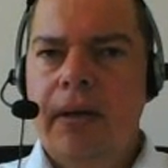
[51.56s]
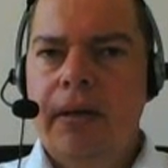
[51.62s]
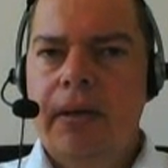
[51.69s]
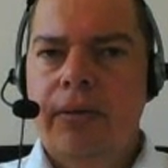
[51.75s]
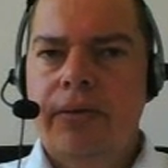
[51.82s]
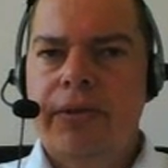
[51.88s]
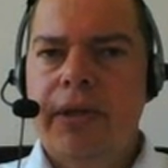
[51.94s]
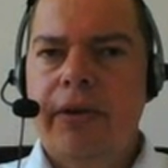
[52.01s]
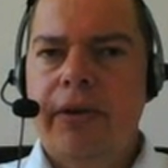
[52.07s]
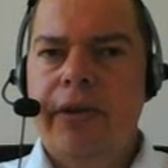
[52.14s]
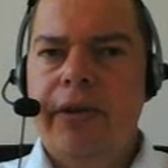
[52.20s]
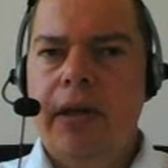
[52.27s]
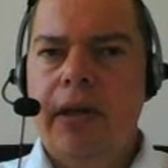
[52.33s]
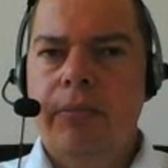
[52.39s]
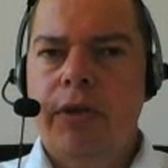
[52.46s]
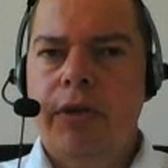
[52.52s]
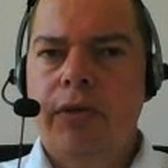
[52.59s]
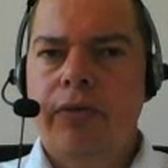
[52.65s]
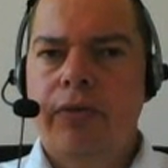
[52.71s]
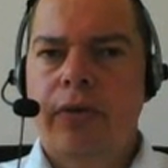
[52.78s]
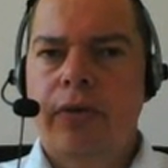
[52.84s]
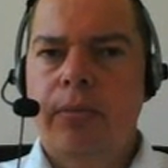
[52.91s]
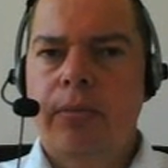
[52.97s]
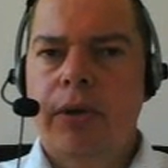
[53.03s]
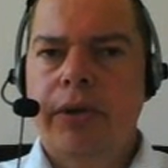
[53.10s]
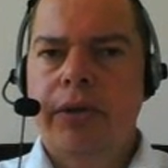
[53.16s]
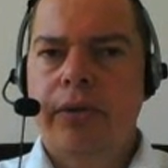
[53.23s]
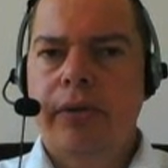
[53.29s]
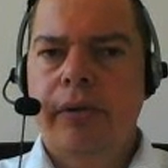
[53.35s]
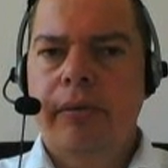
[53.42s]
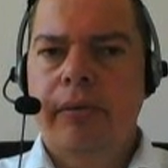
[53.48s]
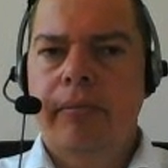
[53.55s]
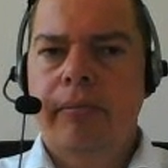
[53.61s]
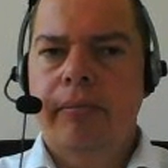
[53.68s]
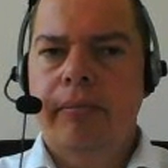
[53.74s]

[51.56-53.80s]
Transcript: Now save the MQ4 module